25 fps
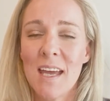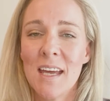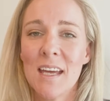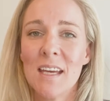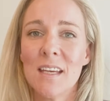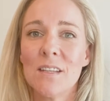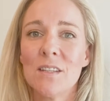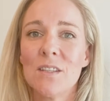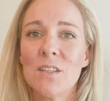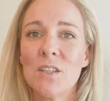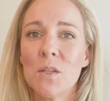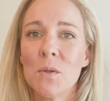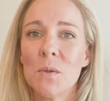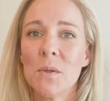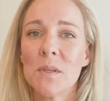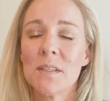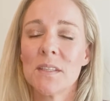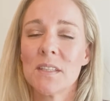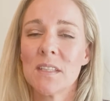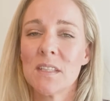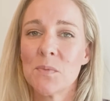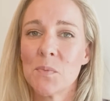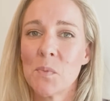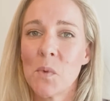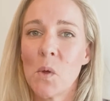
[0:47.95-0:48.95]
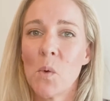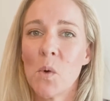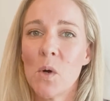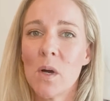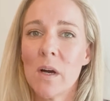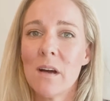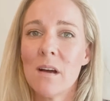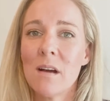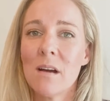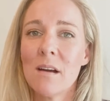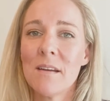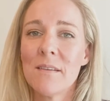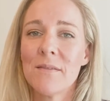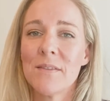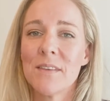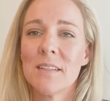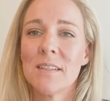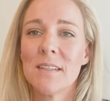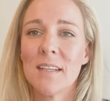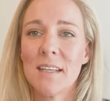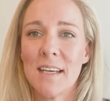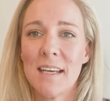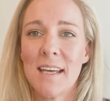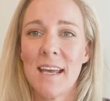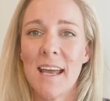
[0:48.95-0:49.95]
is to explore the
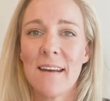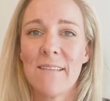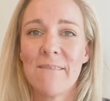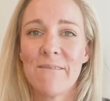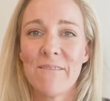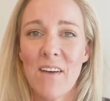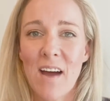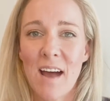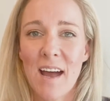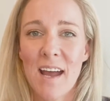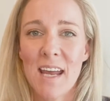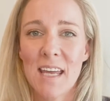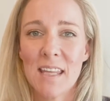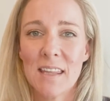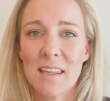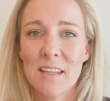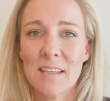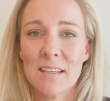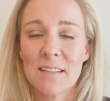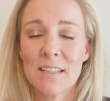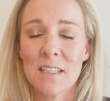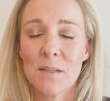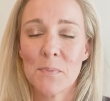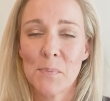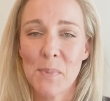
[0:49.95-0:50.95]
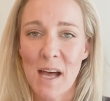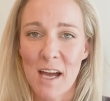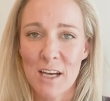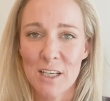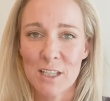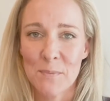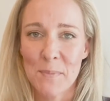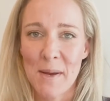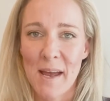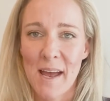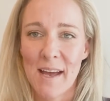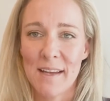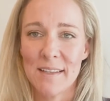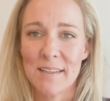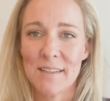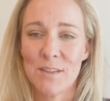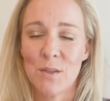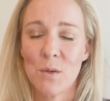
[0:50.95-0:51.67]
city and find the splash pads.